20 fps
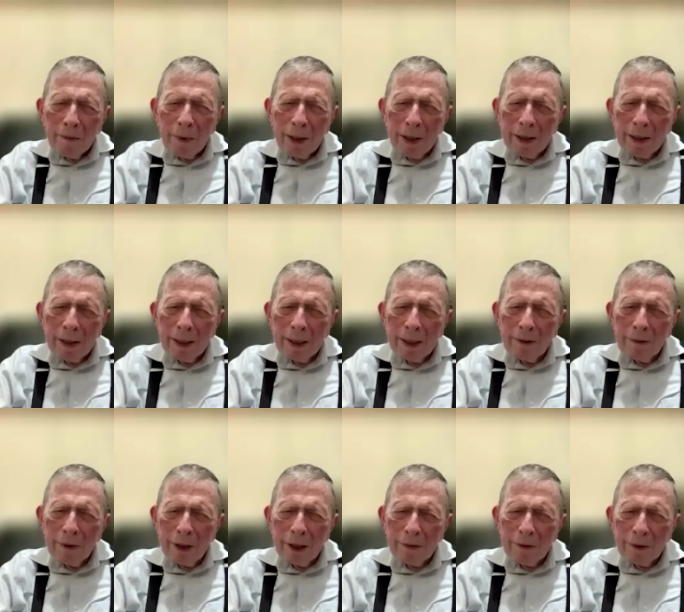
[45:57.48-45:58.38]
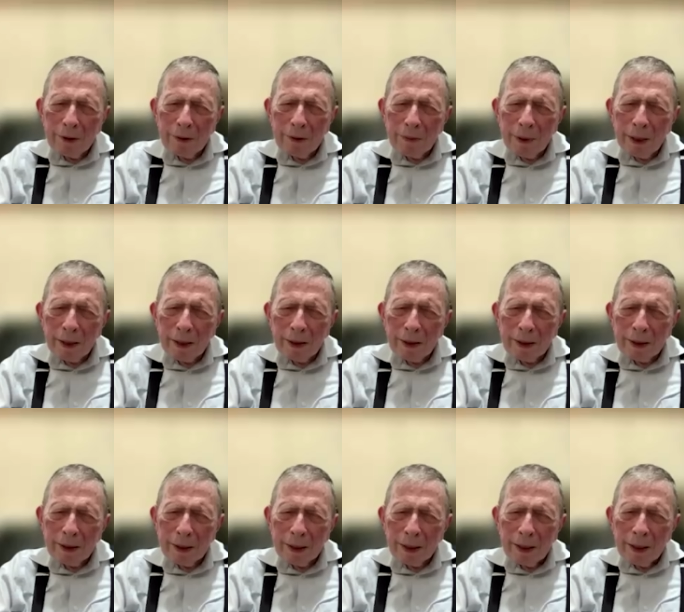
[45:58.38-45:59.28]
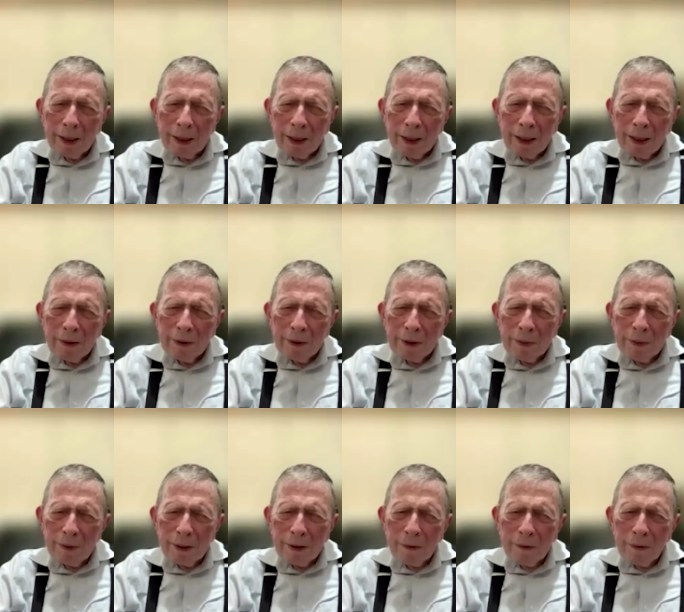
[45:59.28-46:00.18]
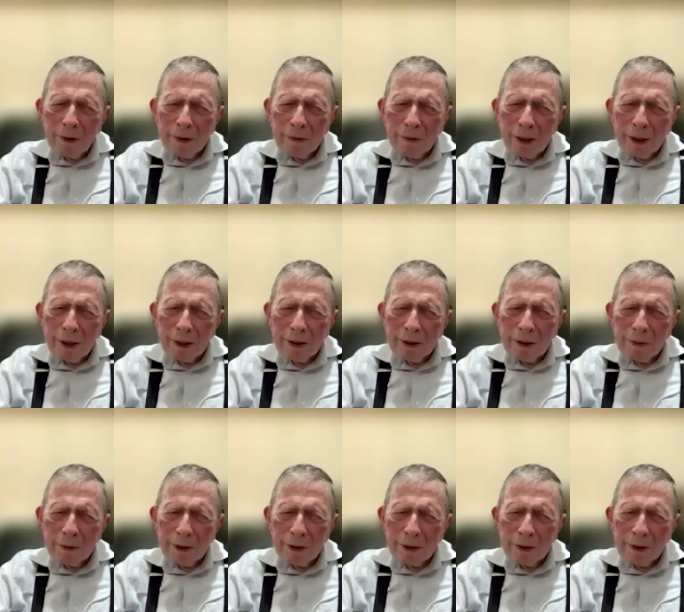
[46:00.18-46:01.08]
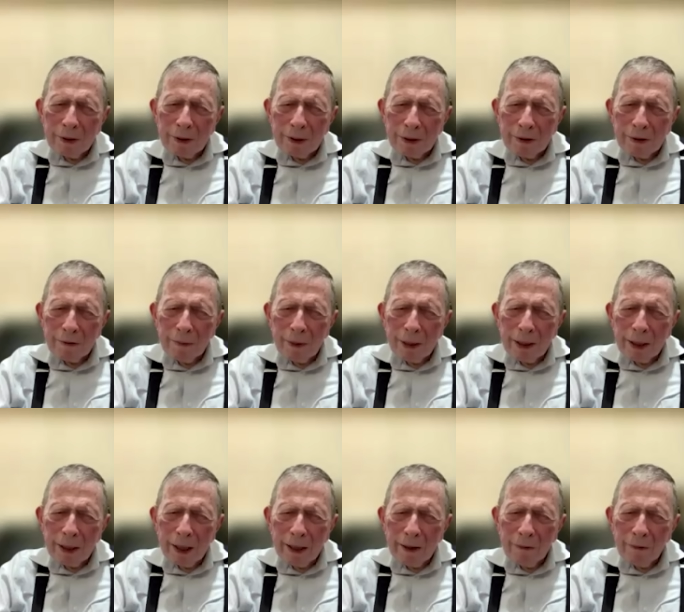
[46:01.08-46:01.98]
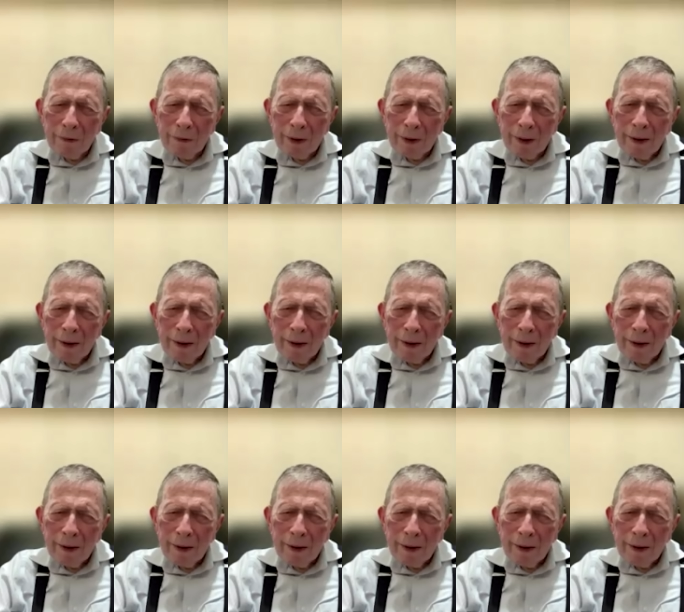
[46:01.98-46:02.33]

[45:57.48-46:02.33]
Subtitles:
But in retrospect, it was one of the great experiences of my life,